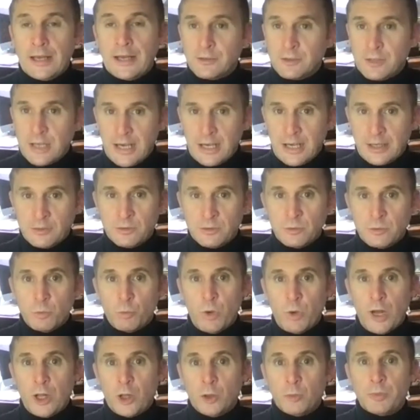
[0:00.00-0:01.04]
and
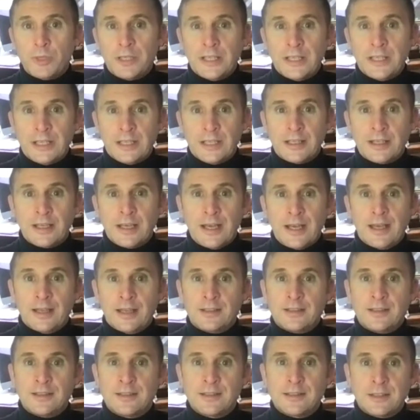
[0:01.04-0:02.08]
well-being
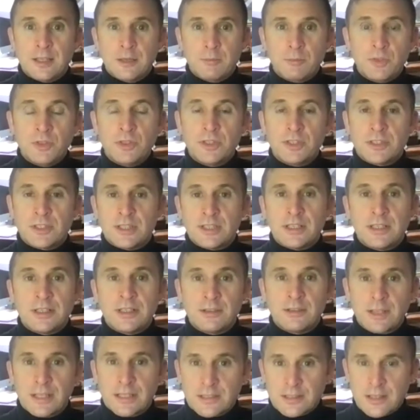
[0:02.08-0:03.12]
and immunity,
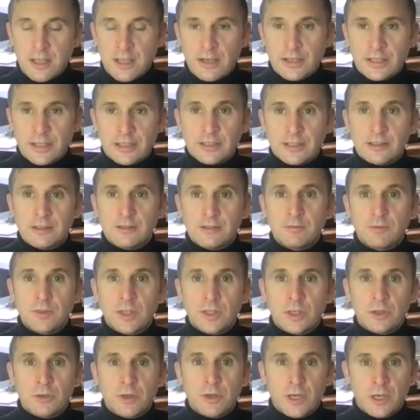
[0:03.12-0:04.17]
things like
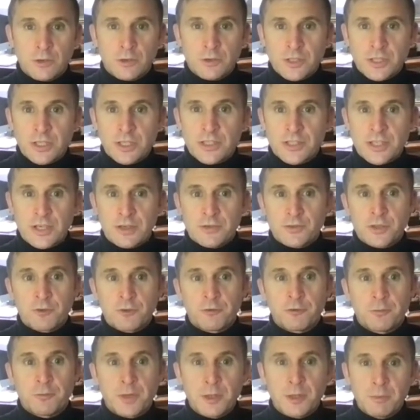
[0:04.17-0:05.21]
closing ourselves off
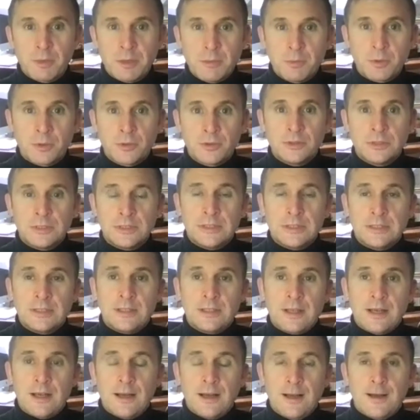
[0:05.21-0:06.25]
from other people,
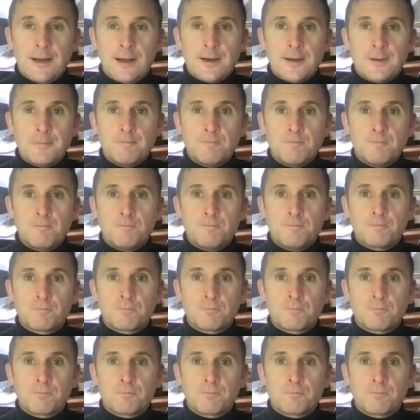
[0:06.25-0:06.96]
um,